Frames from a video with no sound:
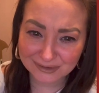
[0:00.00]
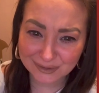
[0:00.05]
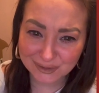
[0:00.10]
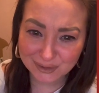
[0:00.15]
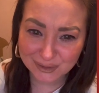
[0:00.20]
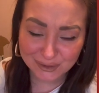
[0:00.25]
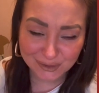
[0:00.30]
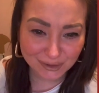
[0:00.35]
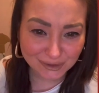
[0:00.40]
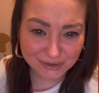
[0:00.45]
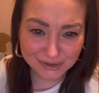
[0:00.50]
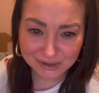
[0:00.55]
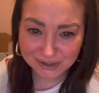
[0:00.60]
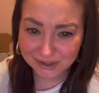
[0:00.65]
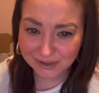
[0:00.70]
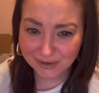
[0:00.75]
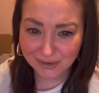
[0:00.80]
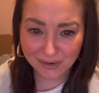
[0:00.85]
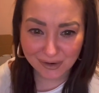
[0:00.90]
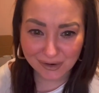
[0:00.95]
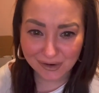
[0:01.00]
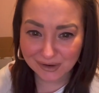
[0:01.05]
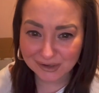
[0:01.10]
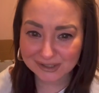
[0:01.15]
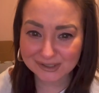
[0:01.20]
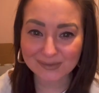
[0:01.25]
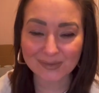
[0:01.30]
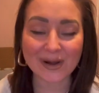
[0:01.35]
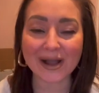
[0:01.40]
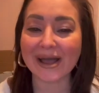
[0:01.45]
judge,
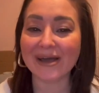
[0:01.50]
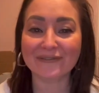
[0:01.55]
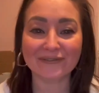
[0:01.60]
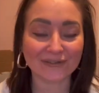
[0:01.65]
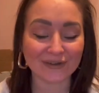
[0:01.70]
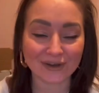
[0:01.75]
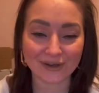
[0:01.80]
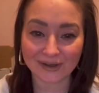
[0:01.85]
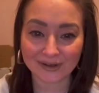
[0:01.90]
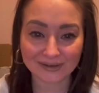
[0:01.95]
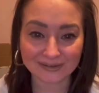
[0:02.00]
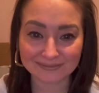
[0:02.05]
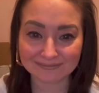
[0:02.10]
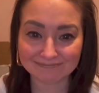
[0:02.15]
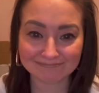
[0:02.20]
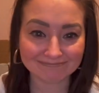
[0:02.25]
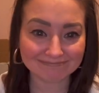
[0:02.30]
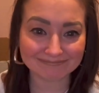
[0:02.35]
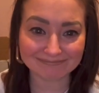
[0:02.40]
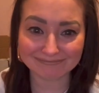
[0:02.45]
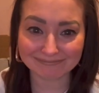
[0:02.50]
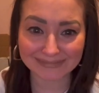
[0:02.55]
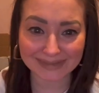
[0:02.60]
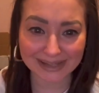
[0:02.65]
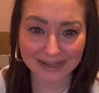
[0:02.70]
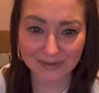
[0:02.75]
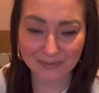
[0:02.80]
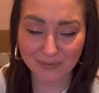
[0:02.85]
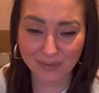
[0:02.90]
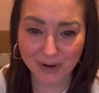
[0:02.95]
courts, whatever
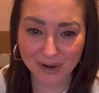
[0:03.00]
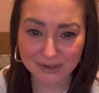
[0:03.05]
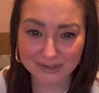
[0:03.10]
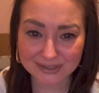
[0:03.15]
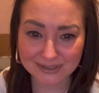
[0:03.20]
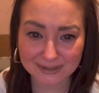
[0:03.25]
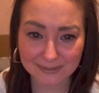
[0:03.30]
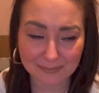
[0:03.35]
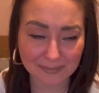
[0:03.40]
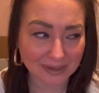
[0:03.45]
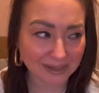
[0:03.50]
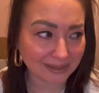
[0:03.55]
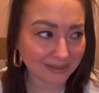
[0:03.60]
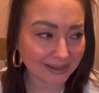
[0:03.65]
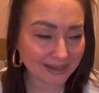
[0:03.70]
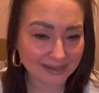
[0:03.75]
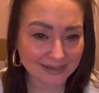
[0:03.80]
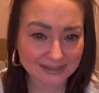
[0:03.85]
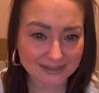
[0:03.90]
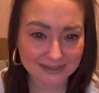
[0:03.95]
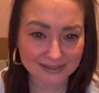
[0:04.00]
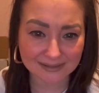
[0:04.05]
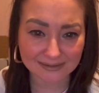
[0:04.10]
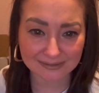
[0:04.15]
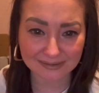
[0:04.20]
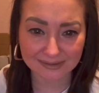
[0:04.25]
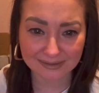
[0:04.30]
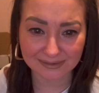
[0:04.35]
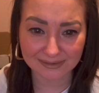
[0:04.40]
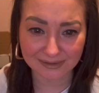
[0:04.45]
it was, the police,
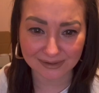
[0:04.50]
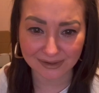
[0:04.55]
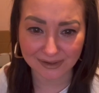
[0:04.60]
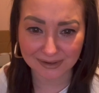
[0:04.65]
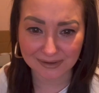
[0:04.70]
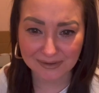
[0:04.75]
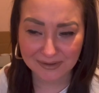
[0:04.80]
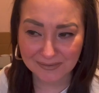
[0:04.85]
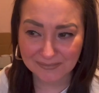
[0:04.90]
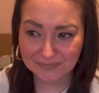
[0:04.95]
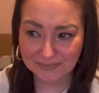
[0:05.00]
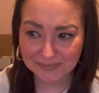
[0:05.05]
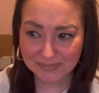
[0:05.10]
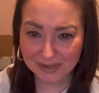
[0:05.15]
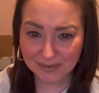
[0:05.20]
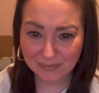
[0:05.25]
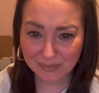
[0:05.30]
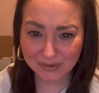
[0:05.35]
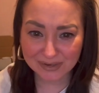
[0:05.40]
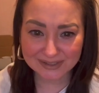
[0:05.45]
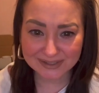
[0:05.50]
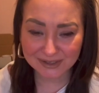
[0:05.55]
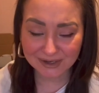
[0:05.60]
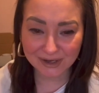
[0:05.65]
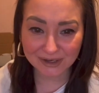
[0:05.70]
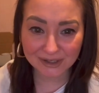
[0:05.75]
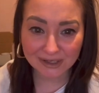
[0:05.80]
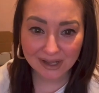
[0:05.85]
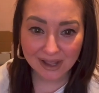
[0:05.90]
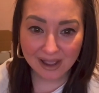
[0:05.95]
the
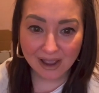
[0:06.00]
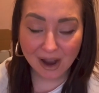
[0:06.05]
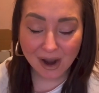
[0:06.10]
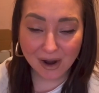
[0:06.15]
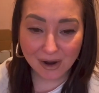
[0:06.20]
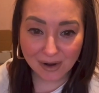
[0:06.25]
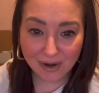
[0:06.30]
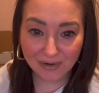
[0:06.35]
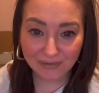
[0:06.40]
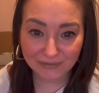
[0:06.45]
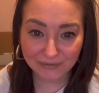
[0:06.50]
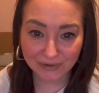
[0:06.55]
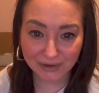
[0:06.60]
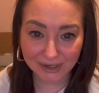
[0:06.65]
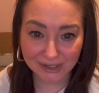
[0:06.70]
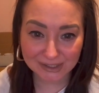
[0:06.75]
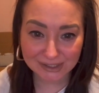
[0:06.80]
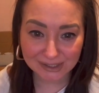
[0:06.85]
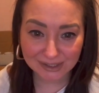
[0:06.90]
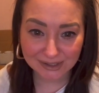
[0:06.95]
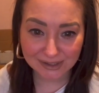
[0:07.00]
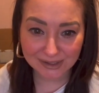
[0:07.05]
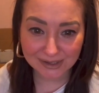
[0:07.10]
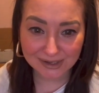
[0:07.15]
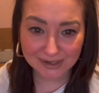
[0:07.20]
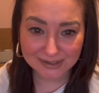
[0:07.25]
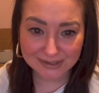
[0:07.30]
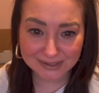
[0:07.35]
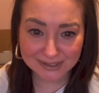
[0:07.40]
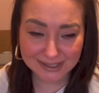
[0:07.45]
prison, offered
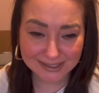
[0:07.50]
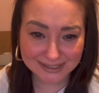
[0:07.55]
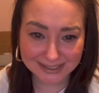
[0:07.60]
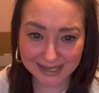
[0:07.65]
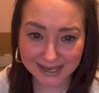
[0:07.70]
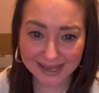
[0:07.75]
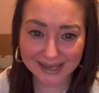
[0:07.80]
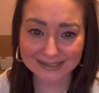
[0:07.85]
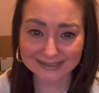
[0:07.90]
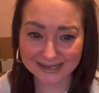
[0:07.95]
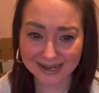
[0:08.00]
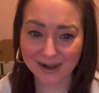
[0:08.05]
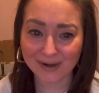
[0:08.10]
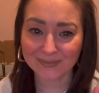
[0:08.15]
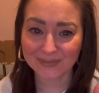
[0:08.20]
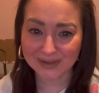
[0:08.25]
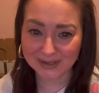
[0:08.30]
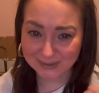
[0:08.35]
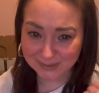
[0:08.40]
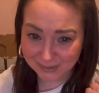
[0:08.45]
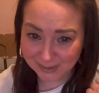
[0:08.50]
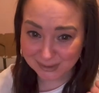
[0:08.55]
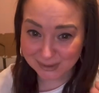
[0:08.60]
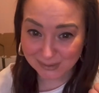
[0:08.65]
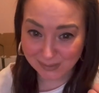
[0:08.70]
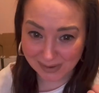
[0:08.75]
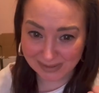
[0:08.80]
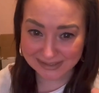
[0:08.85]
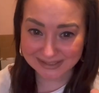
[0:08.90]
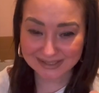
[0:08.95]
to take down these other
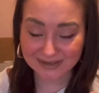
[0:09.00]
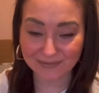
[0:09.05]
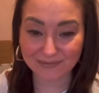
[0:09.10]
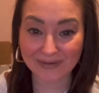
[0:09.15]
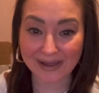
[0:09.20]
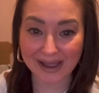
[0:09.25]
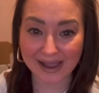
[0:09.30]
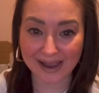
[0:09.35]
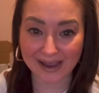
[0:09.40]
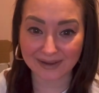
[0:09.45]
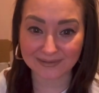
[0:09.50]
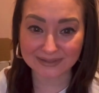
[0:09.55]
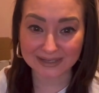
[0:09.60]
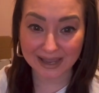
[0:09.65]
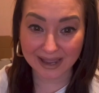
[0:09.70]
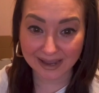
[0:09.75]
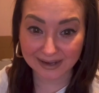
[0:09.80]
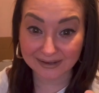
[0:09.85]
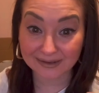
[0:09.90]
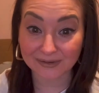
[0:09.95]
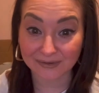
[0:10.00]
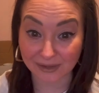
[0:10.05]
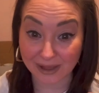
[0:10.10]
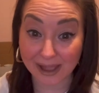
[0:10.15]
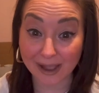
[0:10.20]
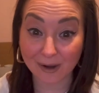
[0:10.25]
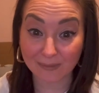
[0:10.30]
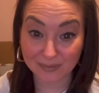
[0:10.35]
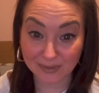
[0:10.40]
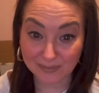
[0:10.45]
25s,
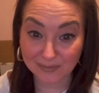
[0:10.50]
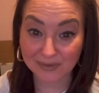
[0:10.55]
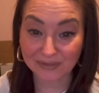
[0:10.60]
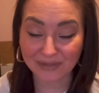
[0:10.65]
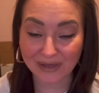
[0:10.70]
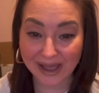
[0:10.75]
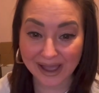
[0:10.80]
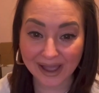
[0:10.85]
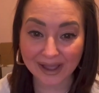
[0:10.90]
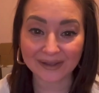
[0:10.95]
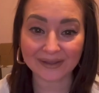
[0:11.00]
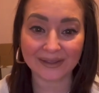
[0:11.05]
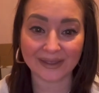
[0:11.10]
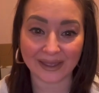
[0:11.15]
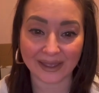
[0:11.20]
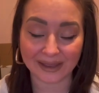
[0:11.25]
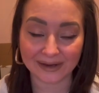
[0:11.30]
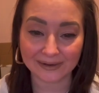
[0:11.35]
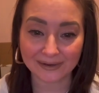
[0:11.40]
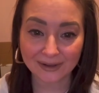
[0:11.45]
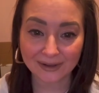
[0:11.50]
help them with the hanging,